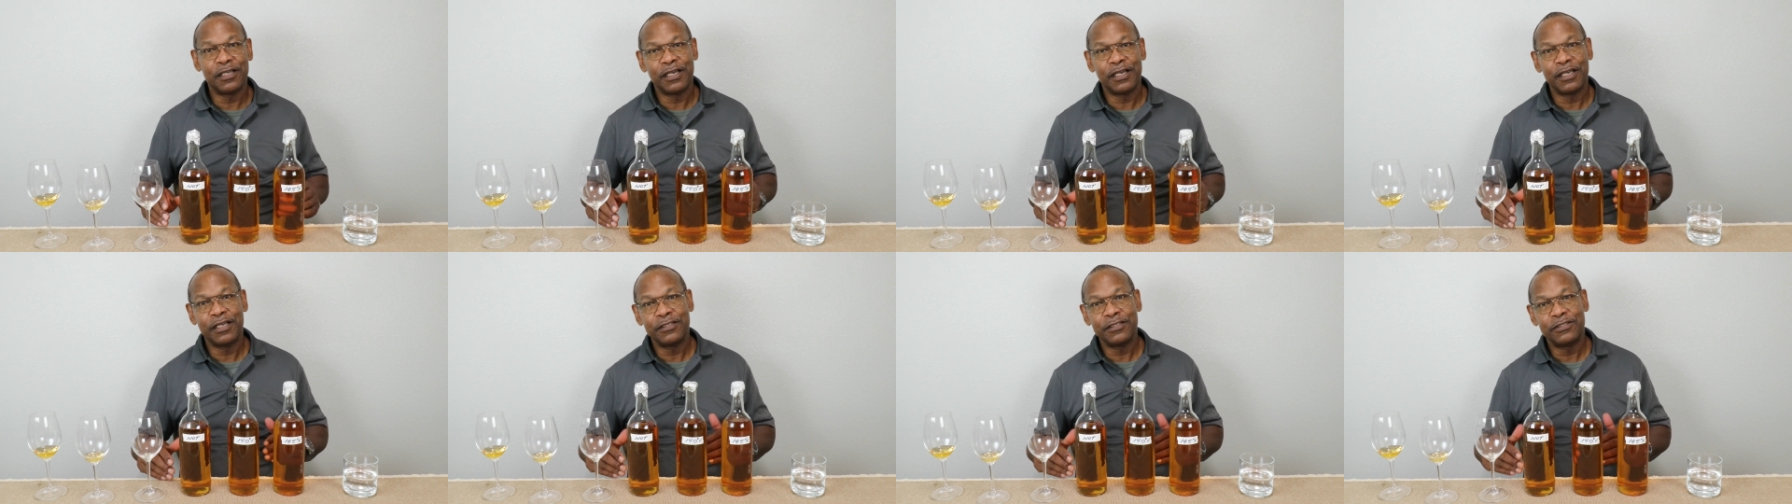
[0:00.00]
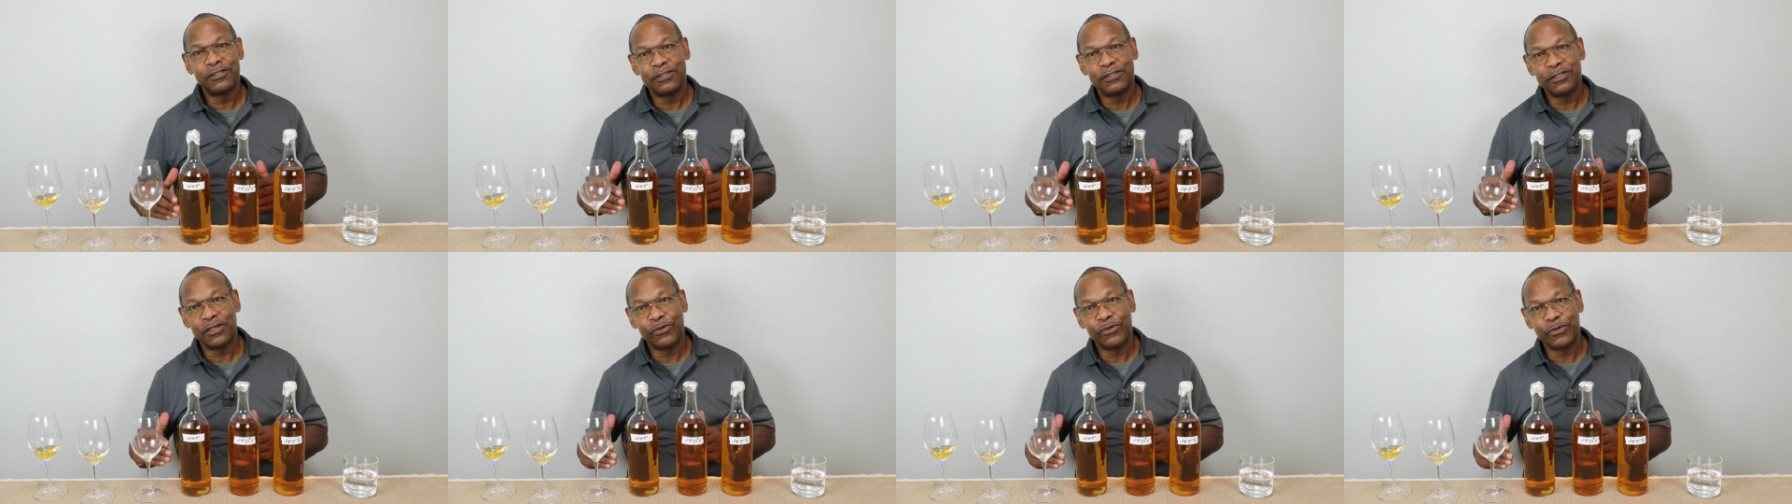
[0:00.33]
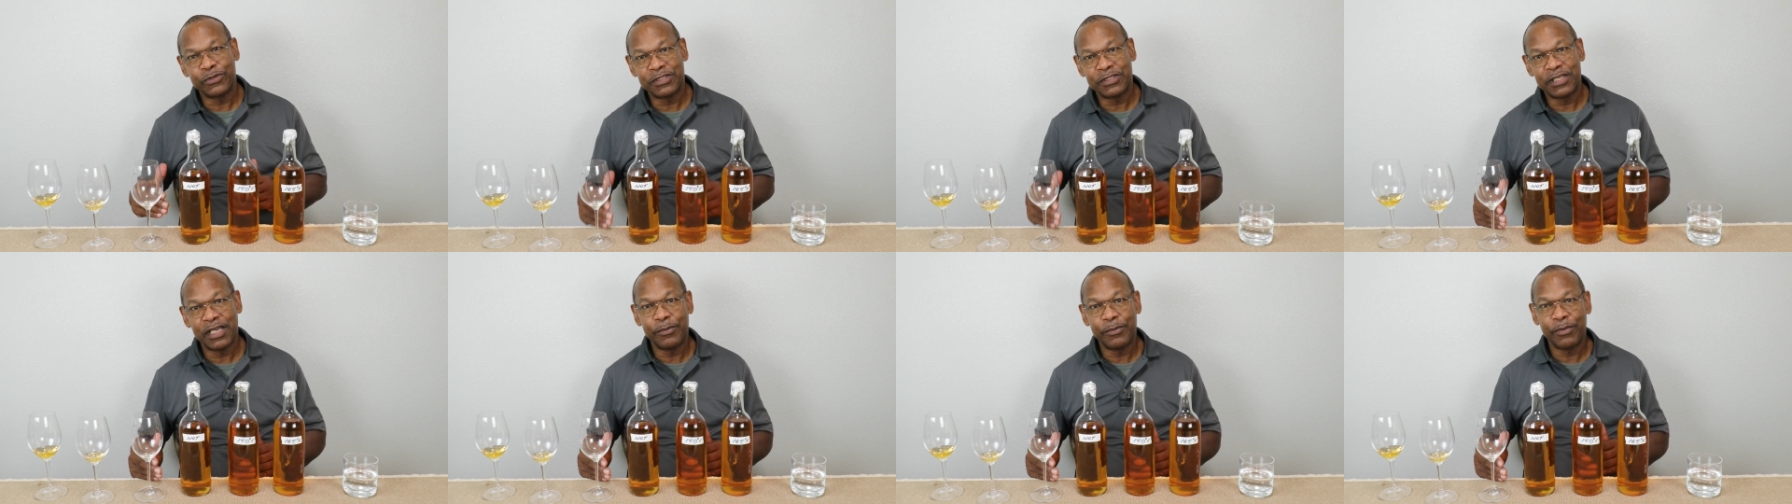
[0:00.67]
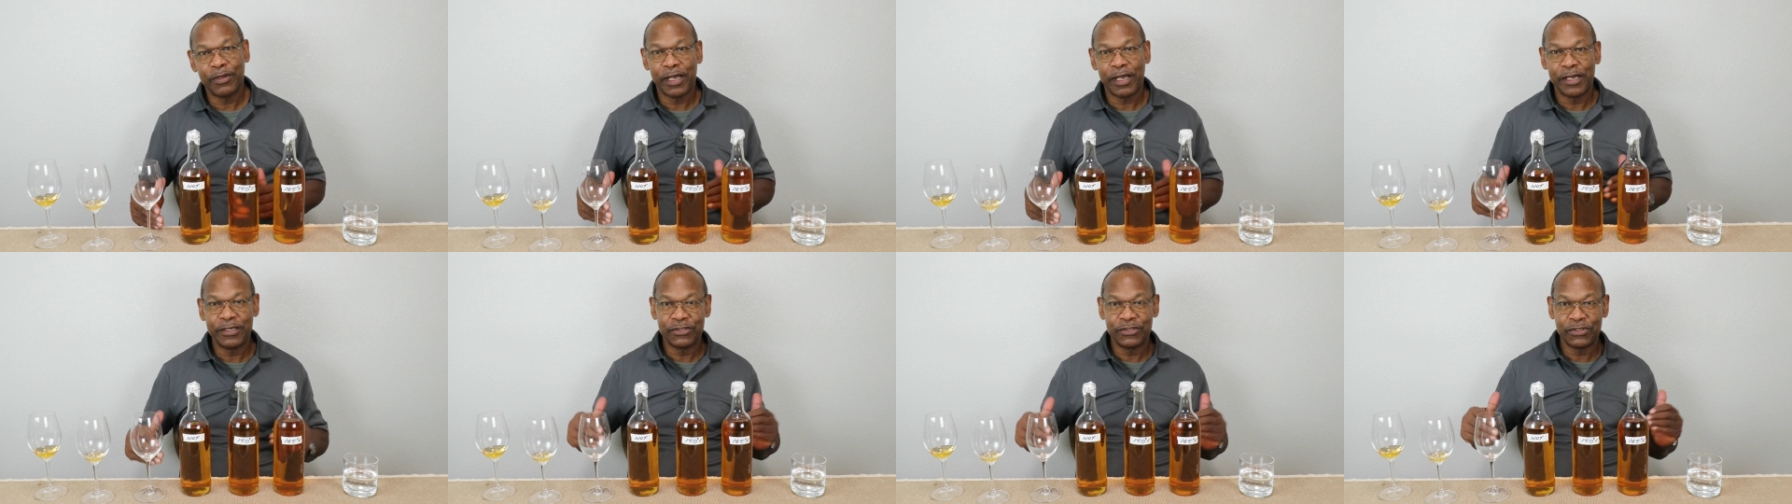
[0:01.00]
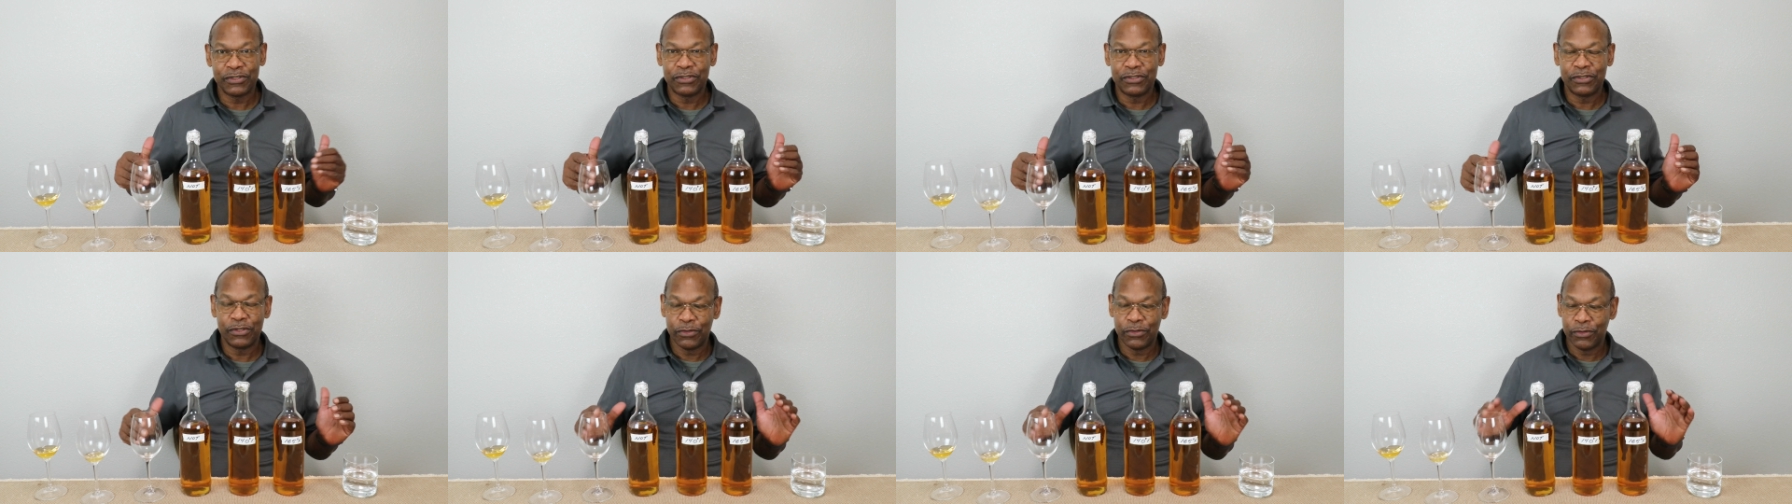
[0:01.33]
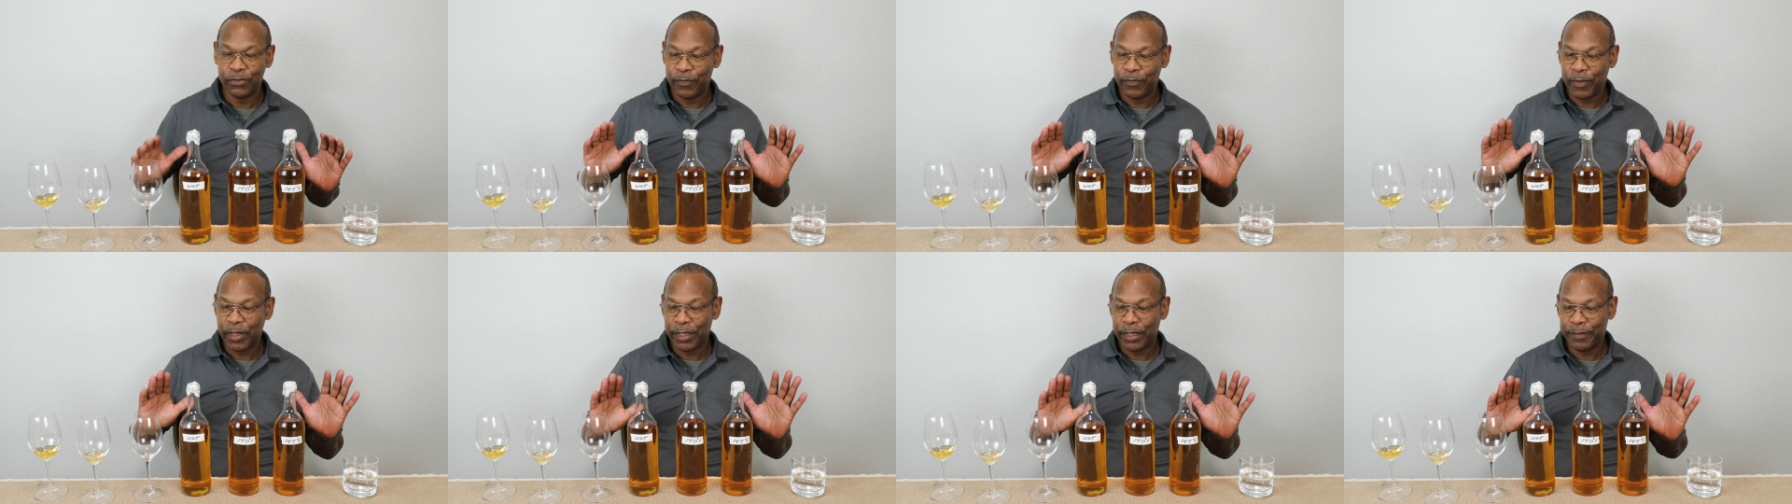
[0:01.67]
or stabilizers
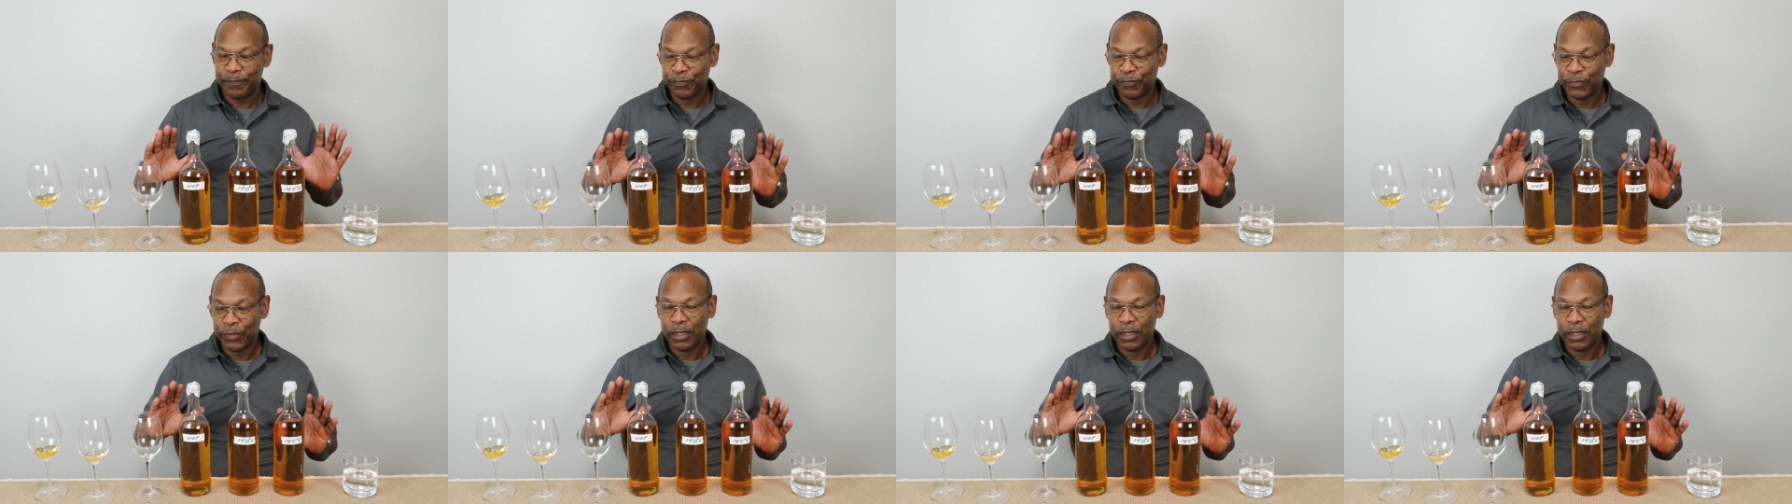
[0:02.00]
to